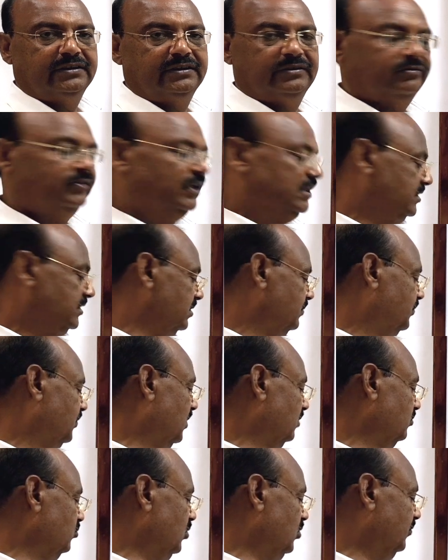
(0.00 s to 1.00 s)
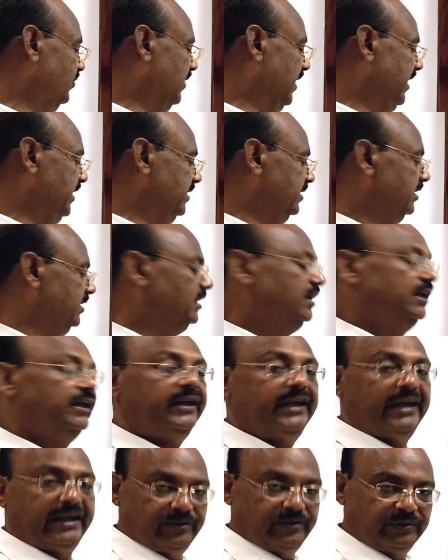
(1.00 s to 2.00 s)
First of all, we will find
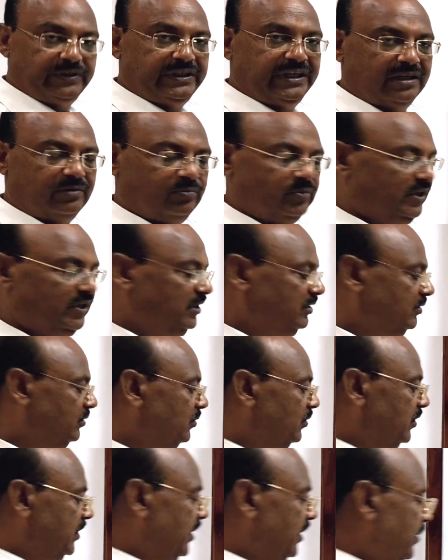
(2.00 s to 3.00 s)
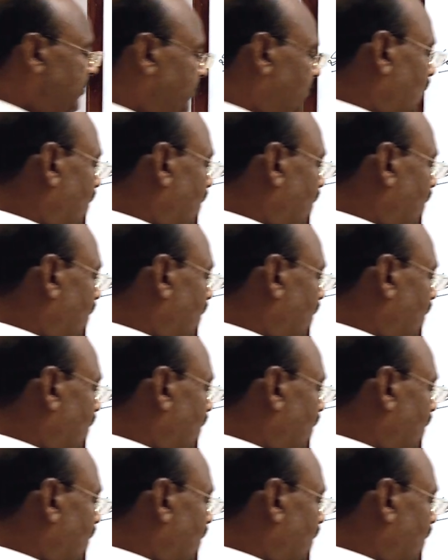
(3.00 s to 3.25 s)
A union B, okay?